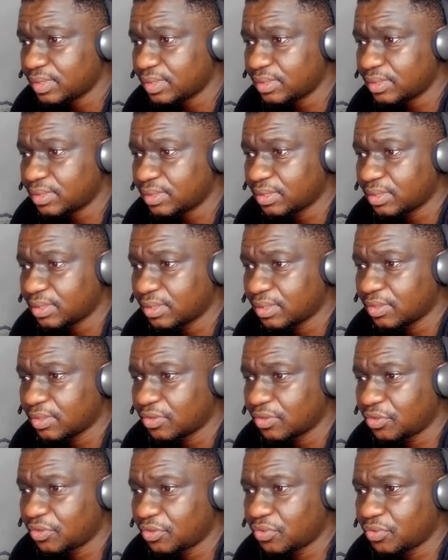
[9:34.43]
you would
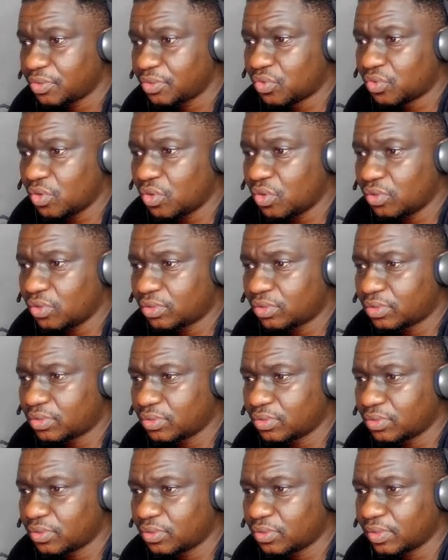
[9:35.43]
go to
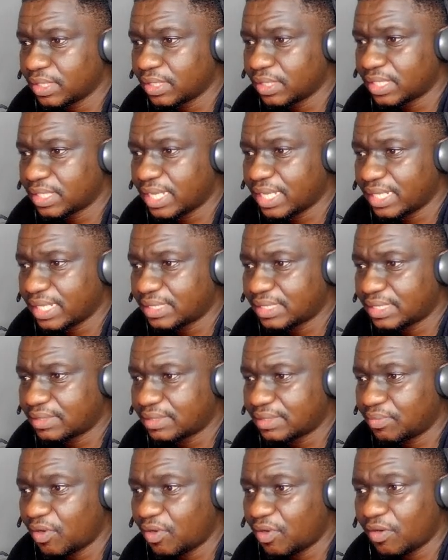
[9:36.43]
get more
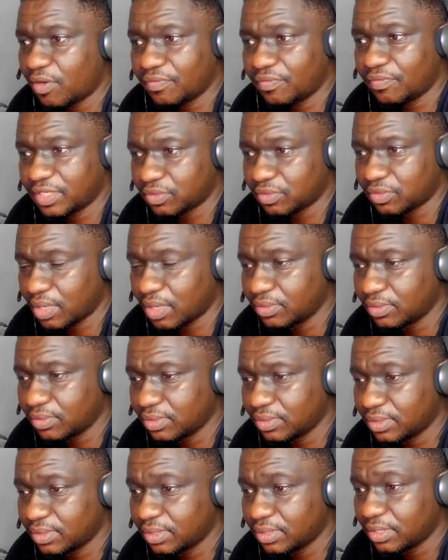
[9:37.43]
visuals.
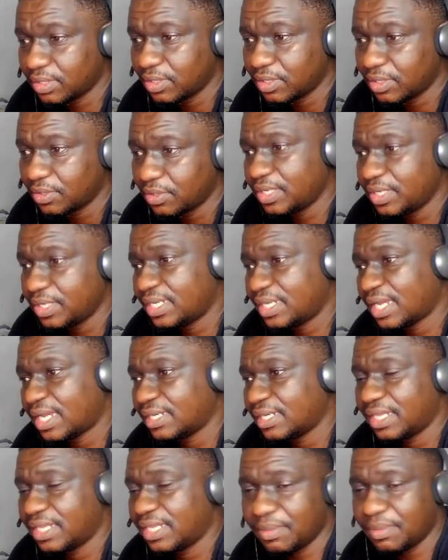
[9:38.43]
You need an image
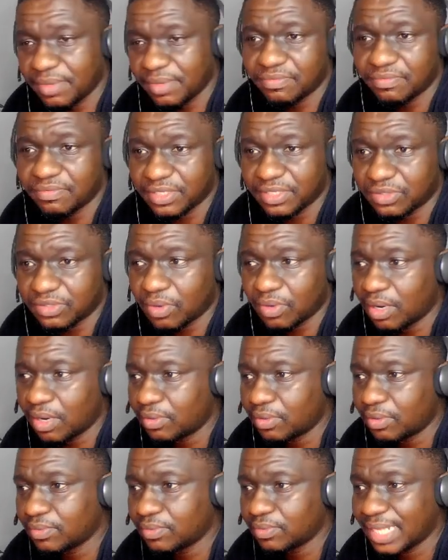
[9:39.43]
visual that
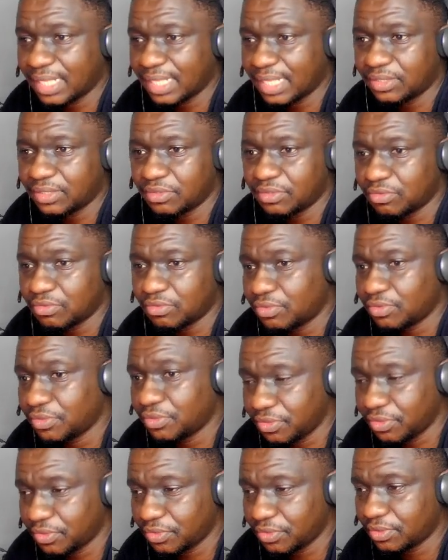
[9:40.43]
you would use.
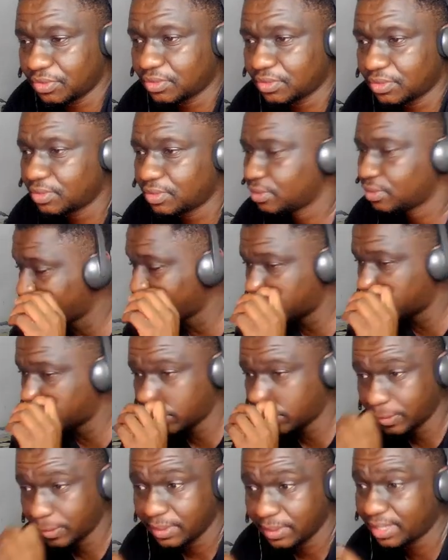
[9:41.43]
So there are
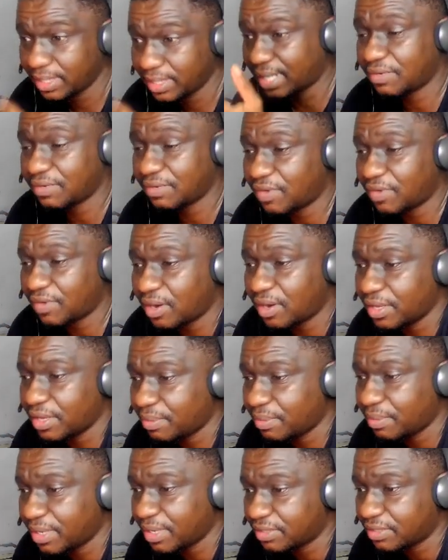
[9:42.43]
several image
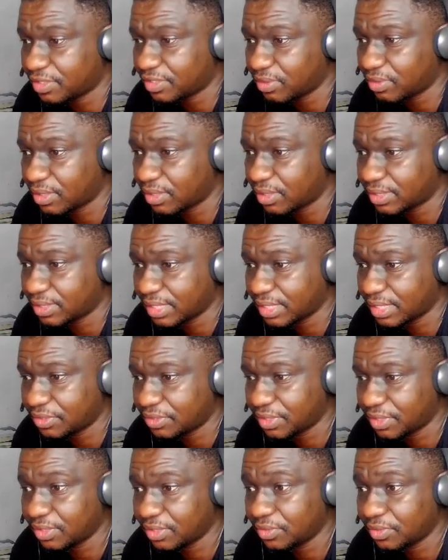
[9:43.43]
visuals that you can use.
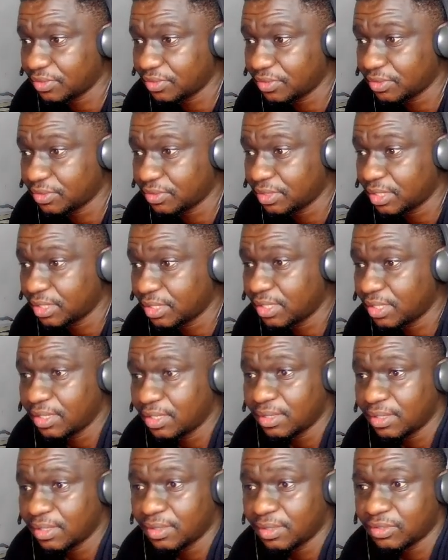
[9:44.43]
So you
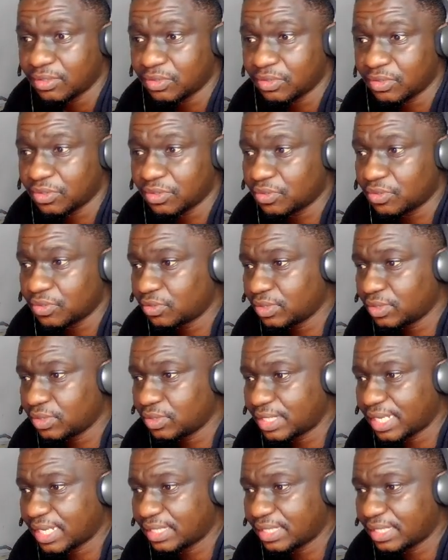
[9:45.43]
go to get
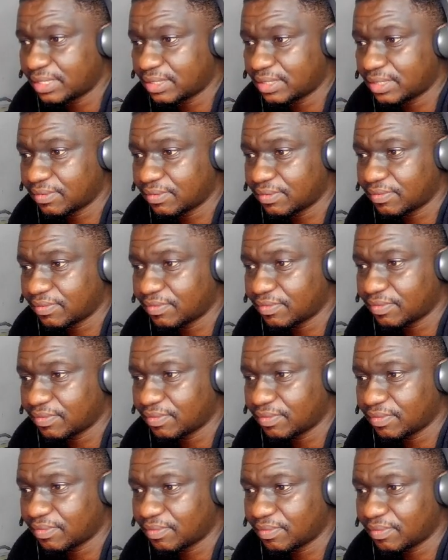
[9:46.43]
more
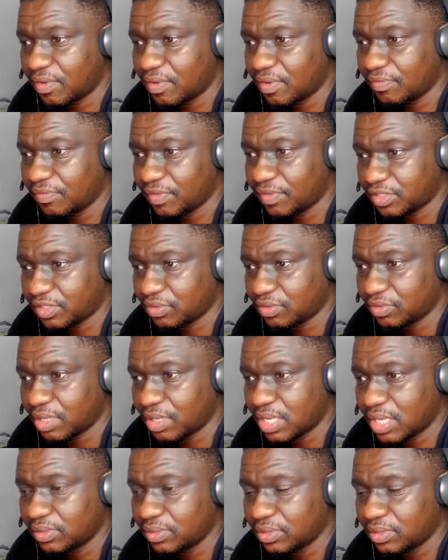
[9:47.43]
visuals,
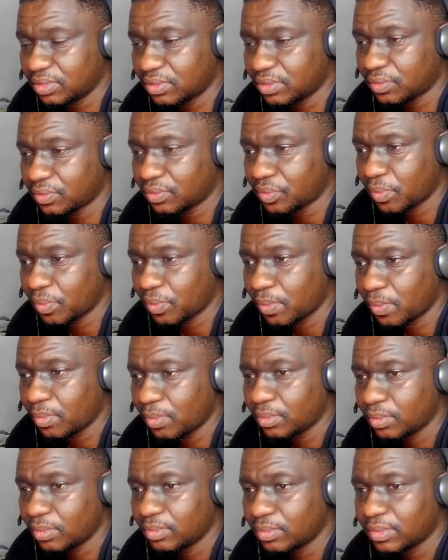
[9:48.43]

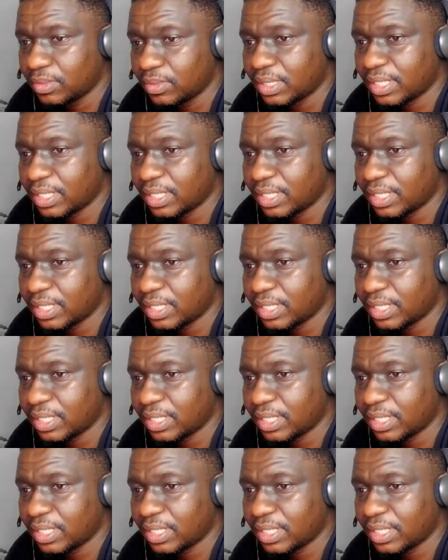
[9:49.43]
and